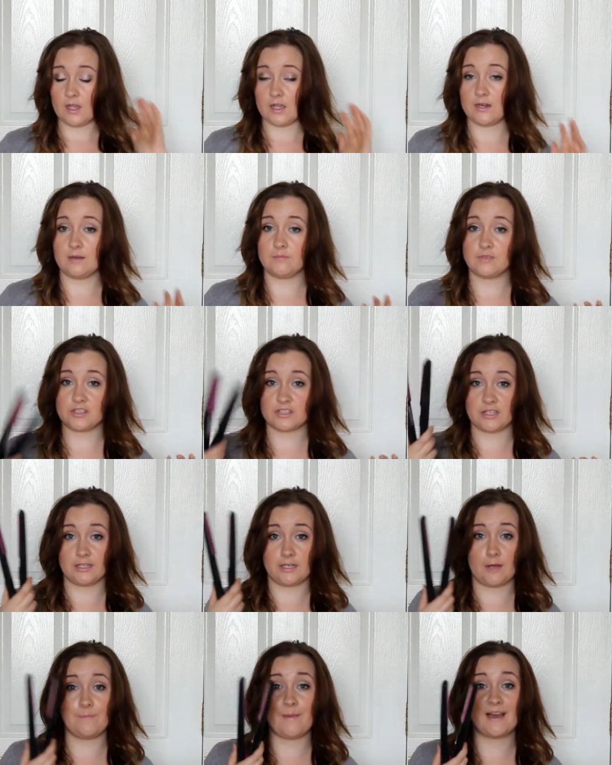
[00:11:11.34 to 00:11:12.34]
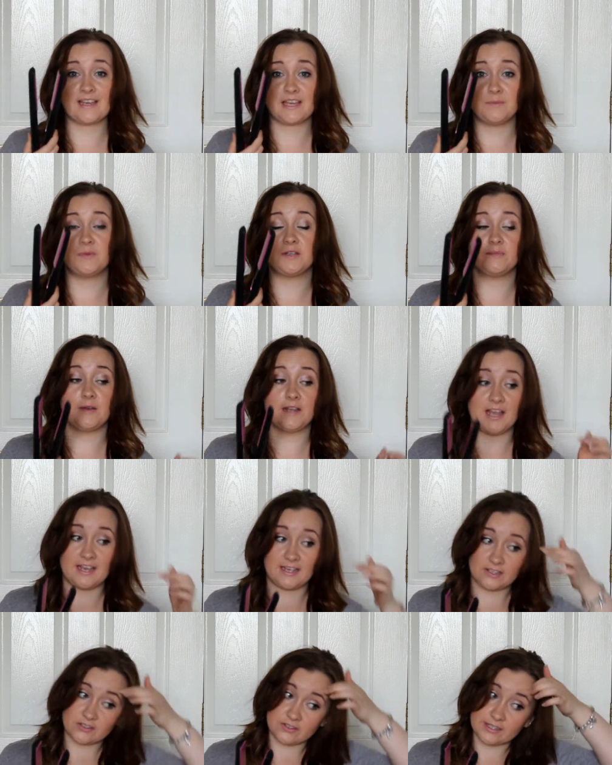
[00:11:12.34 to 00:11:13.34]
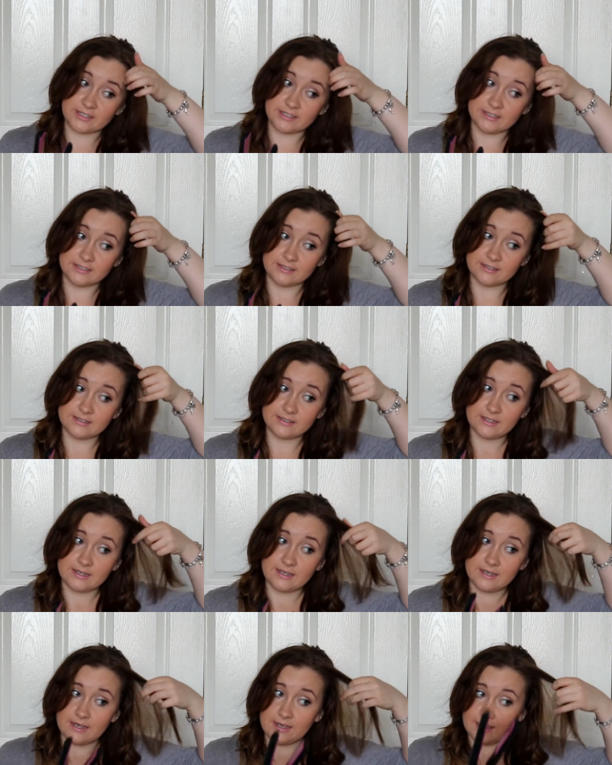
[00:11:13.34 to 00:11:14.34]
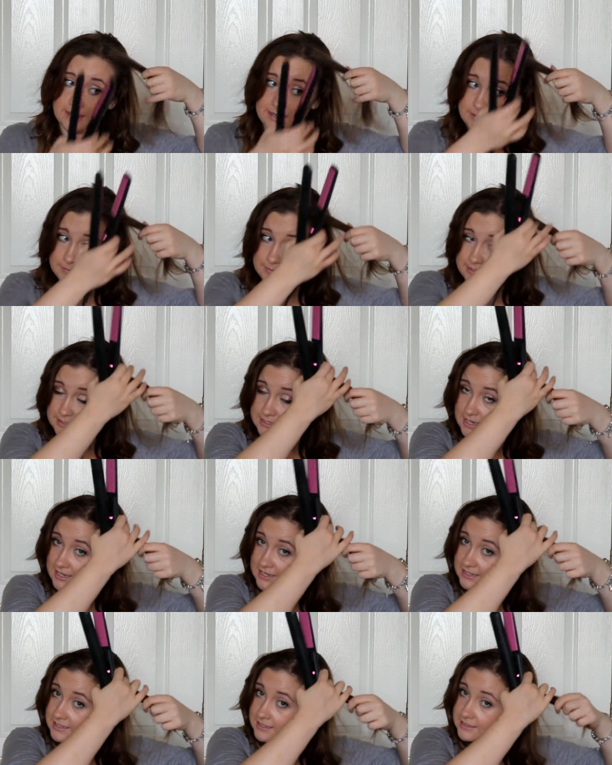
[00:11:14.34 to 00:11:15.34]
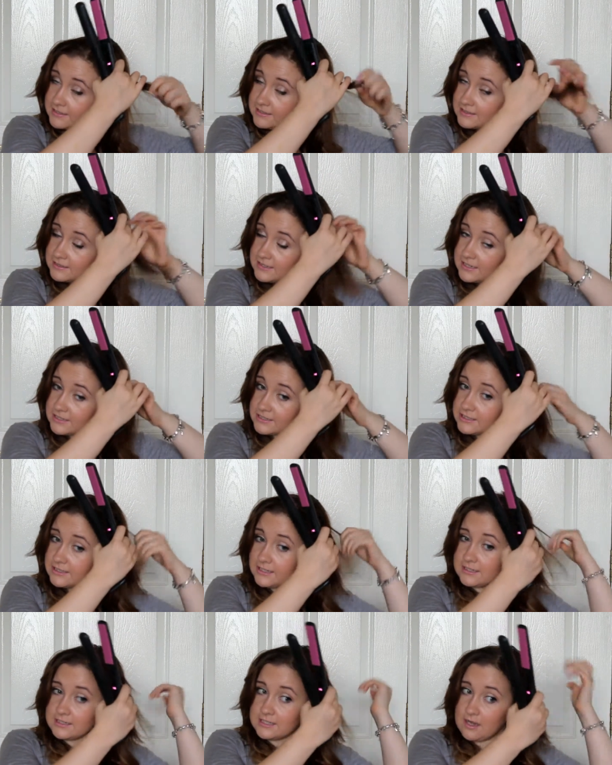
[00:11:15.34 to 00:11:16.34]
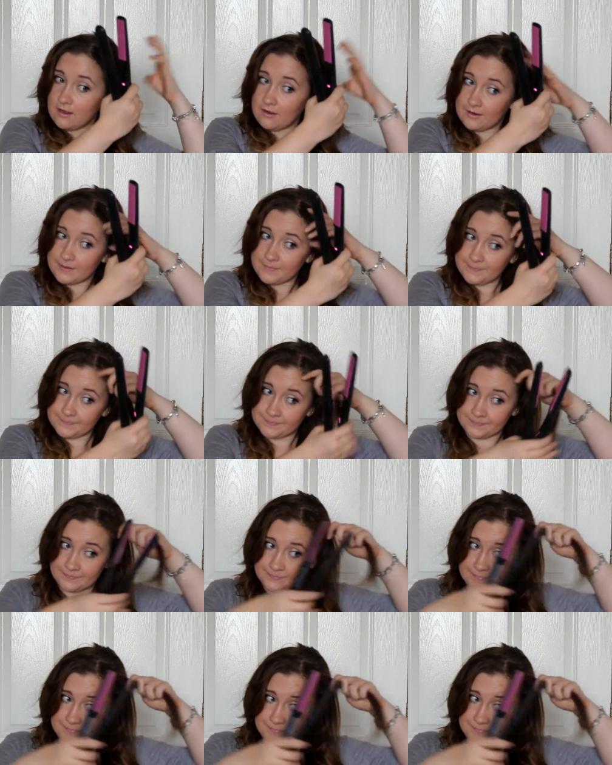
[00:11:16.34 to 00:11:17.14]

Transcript: and I'm just going to go back in with my hair straighteners, and I'm going to take a section at a time,